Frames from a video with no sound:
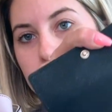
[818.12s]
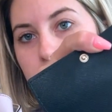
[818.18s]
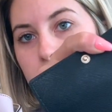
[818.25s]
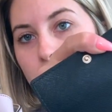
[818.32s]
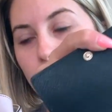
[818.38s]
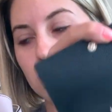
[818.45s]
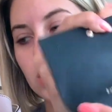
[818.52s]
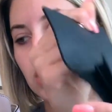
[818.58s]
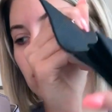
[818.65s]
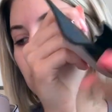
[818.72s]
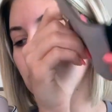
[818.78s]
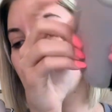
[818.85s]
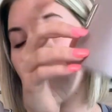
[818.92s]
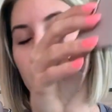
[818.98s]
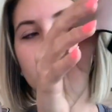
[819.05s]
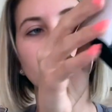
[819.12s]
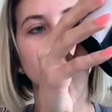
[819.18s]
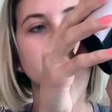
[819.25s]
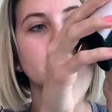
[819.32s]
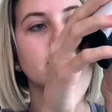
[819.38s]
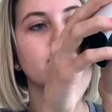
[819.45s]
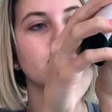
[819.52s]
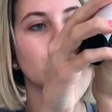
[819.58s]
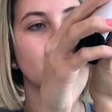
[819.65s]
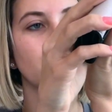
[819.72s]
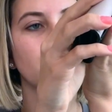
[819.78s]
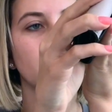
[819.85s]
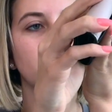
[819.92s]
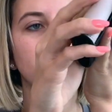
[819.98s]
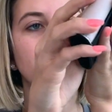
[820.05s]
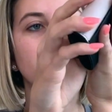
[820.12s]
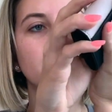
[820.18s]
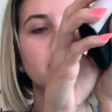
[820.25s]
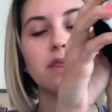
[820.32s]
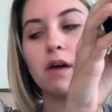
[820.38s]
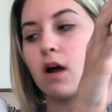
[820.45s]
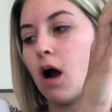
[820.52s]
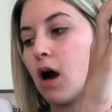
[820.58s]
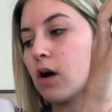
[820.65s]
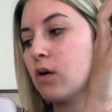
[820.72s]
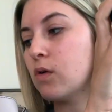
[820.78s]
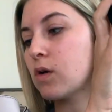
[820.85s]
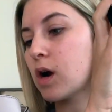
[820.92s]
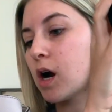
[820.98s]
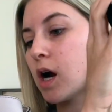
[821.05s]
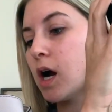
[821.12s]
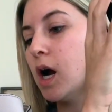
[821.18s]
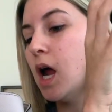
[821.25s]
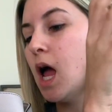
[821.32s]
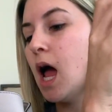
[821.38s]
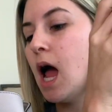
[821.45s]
So cute. I don't really even know where to put the card holder.